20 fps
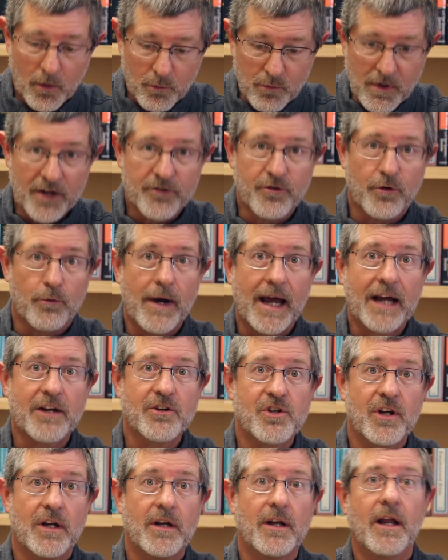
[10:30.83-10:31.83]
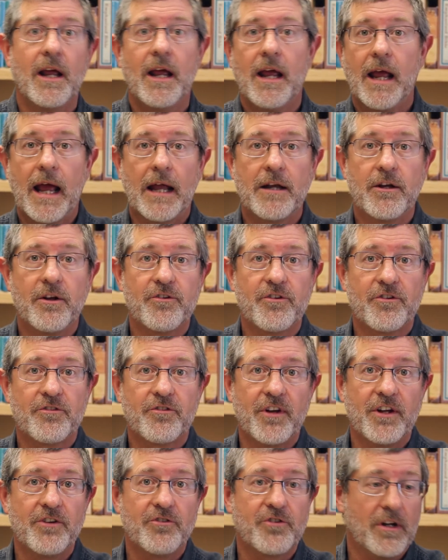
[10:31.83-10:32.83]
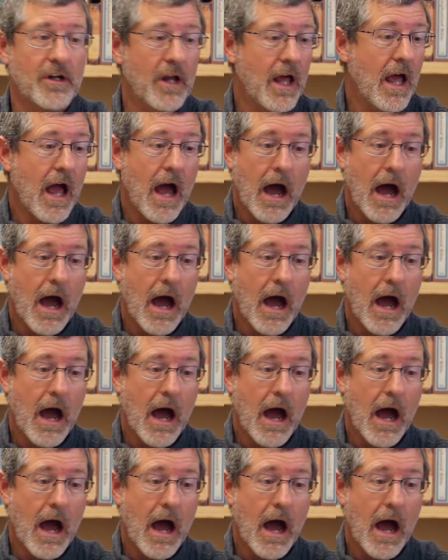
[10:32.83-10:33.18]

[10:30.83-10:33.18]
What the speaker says: resurrection and his ascension?